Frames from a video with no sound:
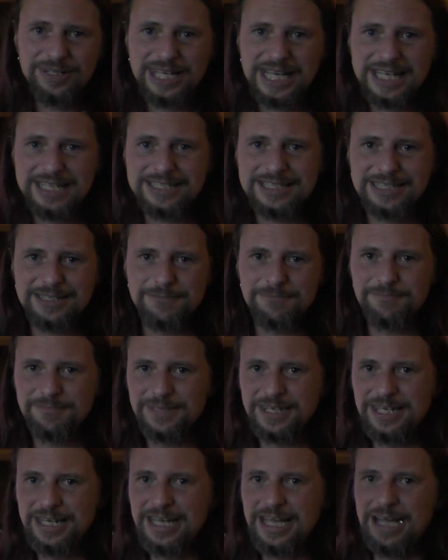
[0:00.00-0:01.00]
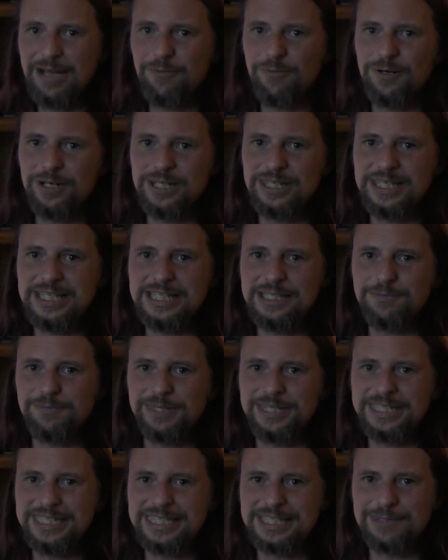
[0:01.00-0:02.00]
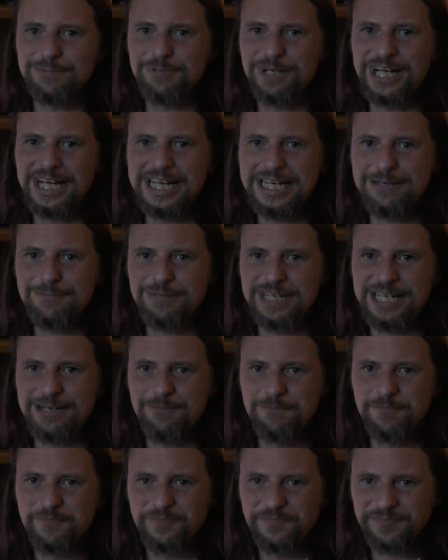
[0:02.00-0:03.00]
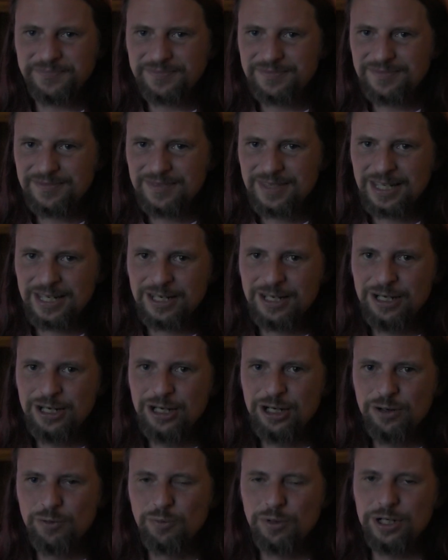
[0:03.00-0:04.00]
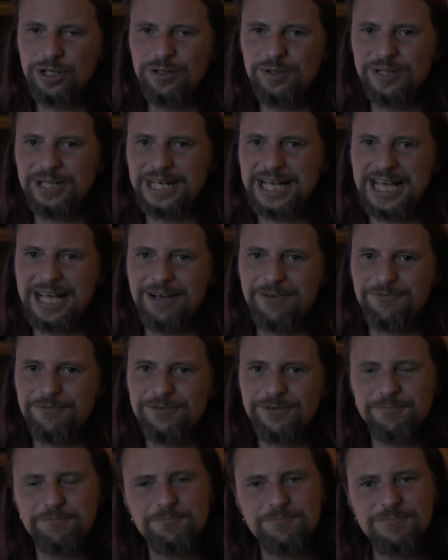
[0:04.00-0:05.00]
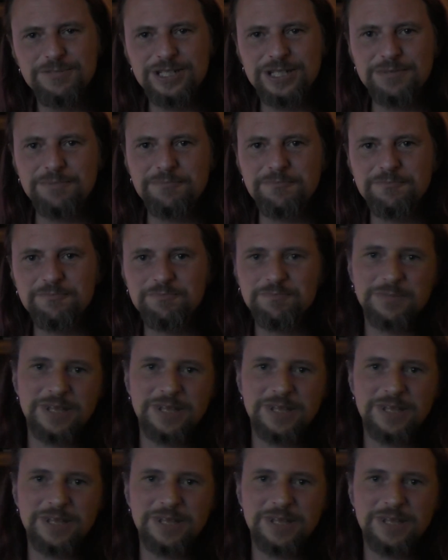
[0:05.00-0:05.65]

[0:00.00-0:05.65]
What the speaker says: get at one of these places behind me, where you can have some